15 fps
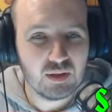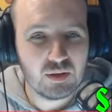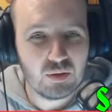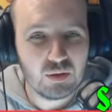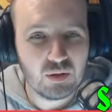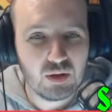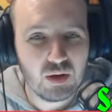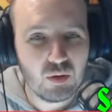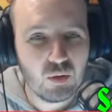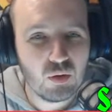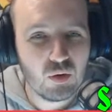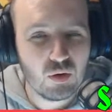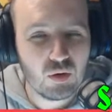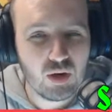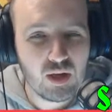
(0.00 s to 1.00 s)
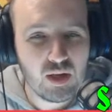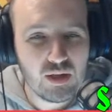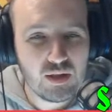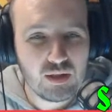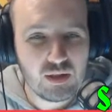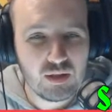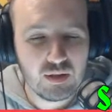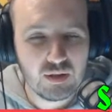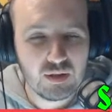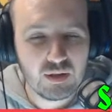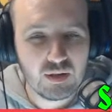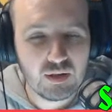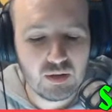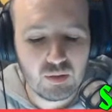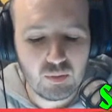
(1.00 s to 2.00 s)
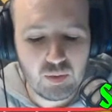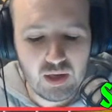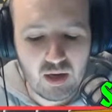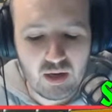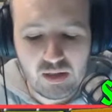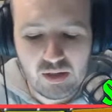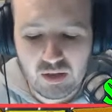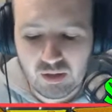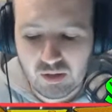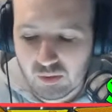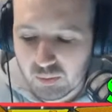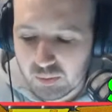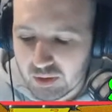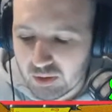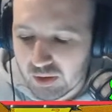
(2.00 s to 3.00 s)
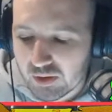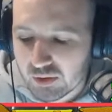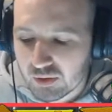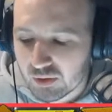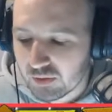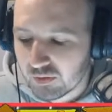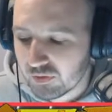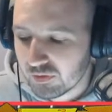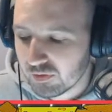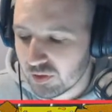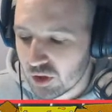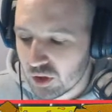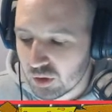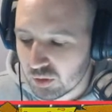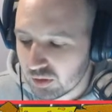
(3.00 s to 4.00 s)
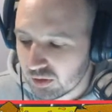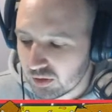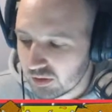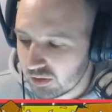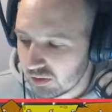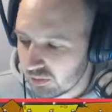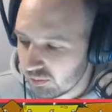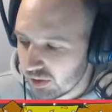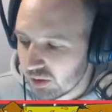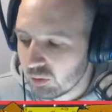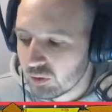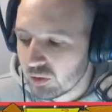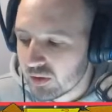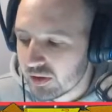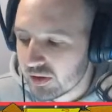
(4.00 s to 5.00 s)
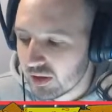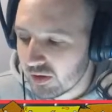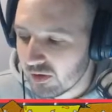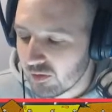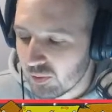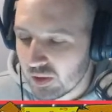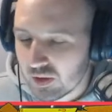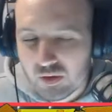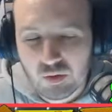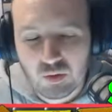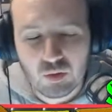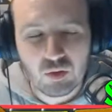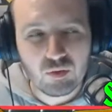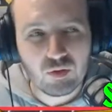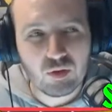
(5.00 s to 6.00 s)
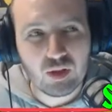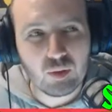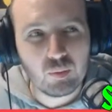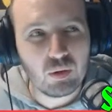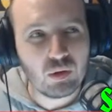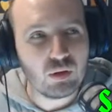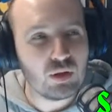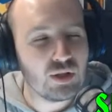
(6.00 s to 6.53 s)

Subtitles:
could go crazy. Could be anything. Could be like sort of shunned mutants that have been sort of like pushed to